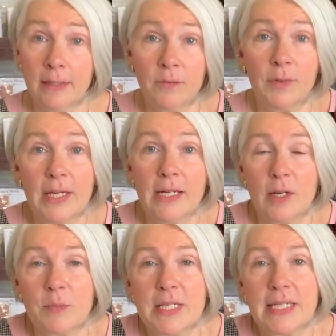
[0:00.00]
we ended
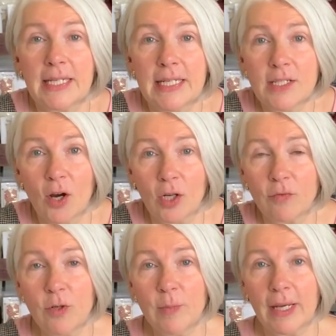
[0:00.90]
up sitting in a dark
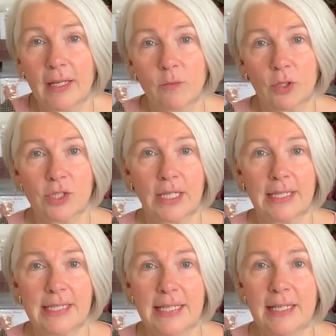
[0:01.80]
room again watching
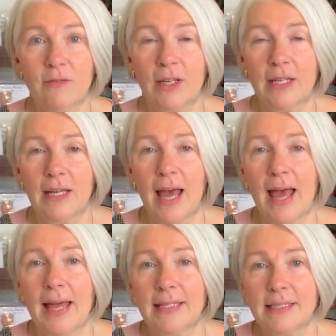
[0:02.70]
the TV,
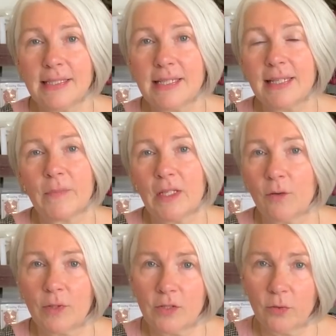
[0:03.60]
and
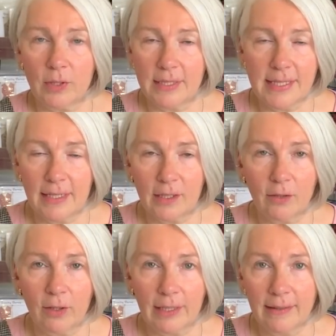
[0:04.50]
we're talking 10
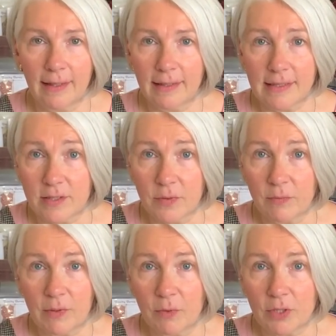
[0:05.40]
o'clock at night is when
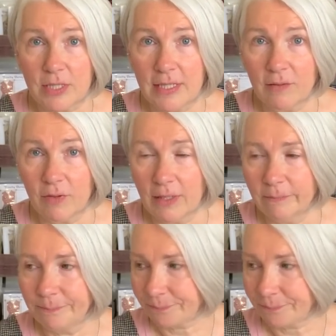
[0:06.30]
we watch TV.